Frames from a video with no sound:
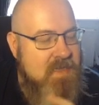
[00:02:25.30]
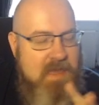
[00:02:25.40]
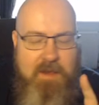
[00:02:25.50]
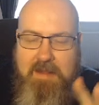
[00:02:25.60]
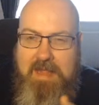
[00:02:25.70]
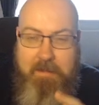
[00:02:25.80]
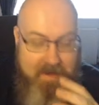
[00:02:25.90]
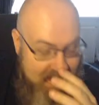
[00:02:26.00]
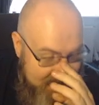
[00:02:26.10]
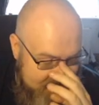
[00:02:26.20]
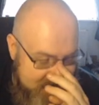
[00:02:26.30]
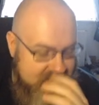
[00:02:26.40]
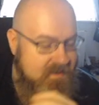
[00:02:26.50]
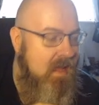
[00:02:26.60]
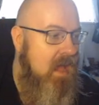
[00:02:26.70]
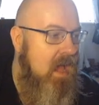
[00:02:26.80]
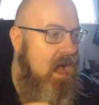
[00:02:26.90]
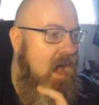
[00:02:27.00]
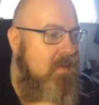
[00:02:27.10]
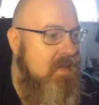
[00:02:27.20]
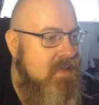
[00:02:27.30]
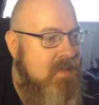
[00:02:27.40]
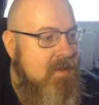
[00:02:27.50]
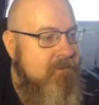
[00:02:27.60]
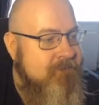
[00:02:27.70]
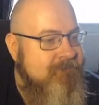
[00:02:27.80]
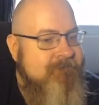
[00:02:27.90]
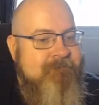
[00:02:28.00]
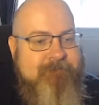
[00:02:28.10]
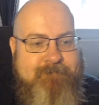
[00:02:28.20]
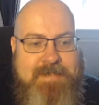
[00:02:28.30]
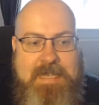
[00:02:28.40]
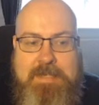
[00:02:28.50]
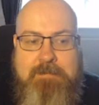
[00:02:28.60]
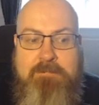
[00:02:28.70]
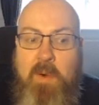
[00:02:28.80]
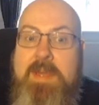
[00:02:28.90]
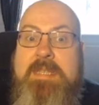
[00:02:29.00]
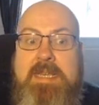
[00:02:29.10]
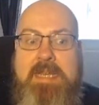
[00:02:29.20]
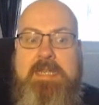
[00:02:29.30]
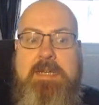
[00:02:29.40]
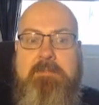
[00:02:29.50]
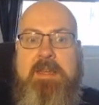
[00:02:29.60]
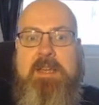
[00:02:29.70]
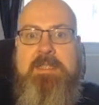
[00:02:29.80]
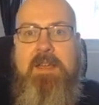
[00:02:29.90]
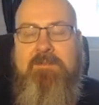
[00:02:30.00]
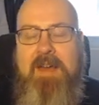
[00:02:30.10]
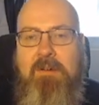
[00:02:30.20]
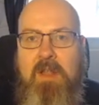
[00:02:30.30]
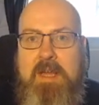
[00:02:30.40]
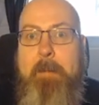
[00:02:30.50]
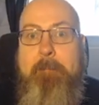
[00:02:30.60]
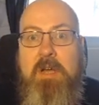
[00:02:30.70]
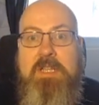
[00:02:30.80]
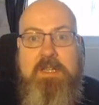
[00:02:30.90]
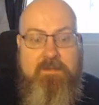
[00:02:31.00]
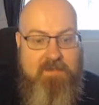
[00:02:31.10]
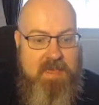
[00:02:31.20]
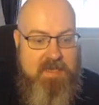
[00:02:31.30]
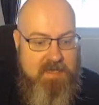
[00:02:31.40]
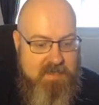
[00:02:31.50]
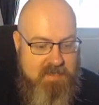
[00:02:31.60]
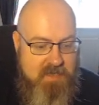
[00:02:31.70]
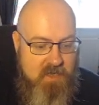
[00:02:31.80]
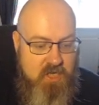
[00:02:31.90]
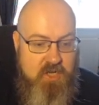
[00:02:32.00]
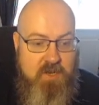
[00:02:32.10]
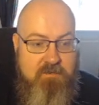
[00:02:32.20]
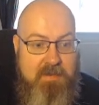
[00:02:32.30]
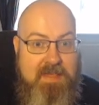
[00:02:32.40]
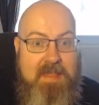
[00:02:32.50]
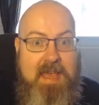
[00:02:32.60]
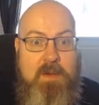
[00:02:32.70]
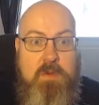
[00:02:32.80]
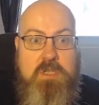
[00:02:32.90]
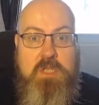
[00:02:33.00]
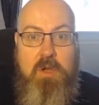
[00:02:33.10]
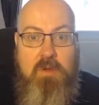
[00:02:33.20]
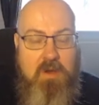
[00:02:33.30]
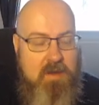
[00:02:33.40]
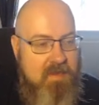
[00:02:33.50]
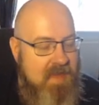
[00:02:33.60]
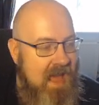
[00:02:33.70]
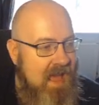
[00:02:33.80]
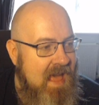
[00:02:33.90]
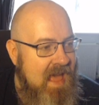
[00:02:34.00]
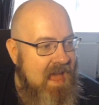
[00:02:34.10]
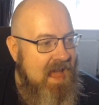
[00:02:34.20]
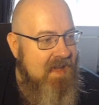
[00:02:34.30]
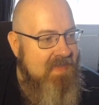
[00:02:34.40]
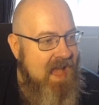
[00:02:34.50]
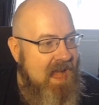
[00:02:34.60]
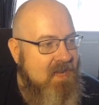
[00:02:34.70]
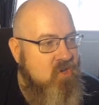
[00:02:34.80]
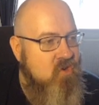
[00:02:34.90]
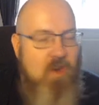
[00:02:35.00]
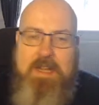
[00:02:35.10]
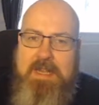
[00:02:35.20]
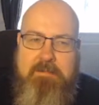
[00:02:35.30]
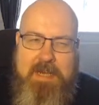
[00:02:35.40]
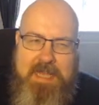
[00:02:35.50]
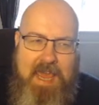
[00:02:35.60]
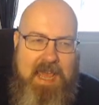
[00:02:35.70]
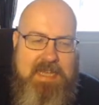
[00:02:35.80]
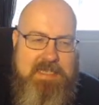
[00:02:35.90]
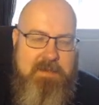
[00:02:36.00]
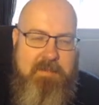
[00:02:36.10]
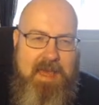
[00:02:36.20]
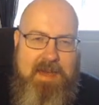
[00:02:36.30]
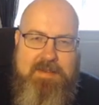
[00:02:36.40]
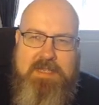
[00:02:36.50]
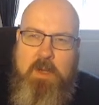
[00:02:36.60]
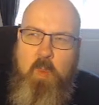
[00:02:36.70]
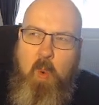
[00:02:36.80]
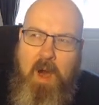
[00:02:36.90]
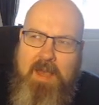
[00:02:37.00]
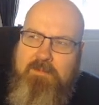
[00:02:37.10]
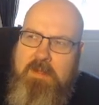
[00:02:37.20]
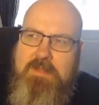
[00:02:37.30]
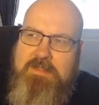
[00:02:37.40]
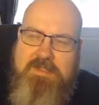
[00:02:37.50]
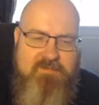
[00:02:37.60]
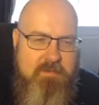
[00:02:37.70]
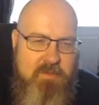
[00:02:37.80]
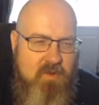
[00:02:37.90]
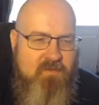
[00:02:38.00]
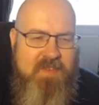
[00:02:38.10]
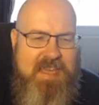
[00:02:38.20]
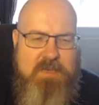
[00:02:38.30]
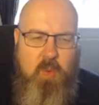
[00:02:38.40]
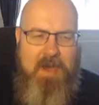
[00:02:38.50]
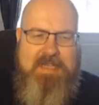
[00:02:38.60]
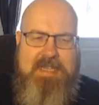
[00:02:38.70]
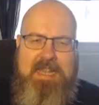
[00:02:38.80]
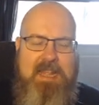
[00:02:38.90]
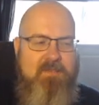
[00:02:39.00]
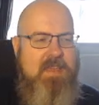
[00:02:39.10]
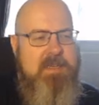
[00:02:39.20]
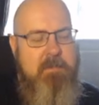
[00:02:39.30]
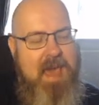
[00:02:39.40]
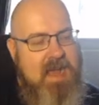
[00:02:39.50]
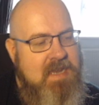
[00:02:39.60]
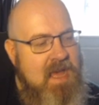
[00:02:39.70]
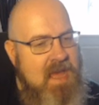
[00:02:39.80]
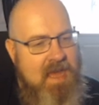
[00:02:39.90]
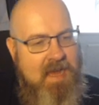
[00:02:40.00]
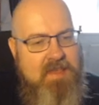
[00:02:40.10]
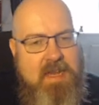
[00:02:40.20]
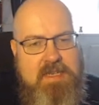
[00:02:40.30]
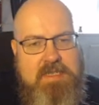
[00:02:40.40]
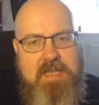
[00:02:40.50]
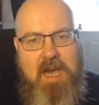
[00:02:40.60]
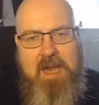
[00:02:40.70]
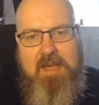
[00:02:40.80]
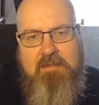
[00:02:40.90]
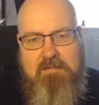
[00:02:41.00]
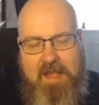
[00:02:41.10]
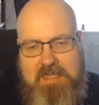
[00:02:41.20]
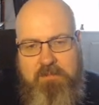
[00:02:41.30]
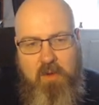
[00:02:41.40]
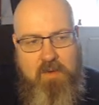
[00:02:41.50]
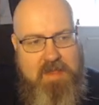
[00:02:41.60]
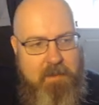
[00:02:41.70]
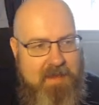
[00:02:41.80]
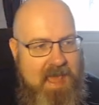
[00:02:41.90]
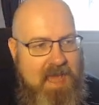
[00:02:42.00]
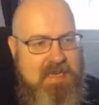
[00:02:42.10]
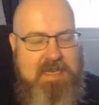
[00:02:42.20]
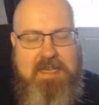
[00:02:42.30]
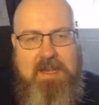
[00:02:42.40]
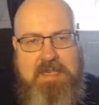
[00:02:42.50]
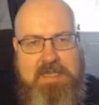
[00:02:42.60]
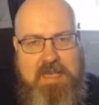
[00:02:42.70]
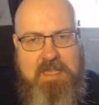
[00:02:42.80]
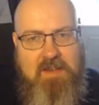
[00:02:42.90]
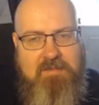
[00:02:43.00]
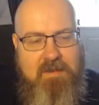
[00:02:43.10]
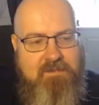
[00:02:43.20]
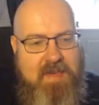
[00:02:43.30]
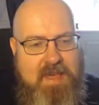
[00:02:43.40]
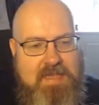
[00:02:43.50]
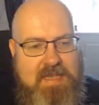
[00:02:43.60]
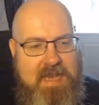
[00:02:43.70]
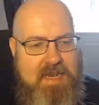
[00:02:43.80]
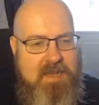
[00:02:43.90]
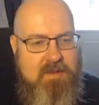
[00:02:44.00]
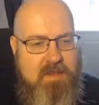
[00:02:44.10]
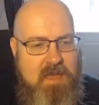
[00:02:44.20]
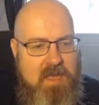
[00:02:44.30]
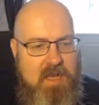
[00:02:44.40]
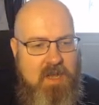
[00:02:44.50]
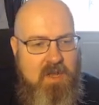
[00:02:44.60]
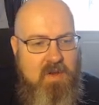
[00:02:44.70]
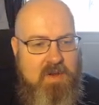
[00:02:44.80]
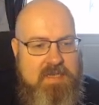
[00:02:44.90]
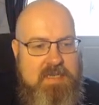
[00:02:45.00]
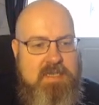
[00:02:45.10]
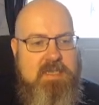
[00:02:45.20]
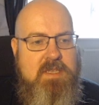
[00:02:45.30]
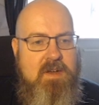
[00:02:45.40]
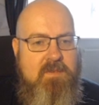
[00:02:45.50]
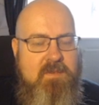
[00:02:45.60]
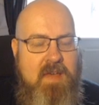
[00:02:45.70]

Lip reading: loaded the application, I was disappointed because I felt like a bunch of features that should have been there was no longer there. And that grinded my gears a bit. I was like, why have you just removed feature? Why is it less feature packed? And then as I explored the application, I synced over my feeds and I had little lookses at stuff,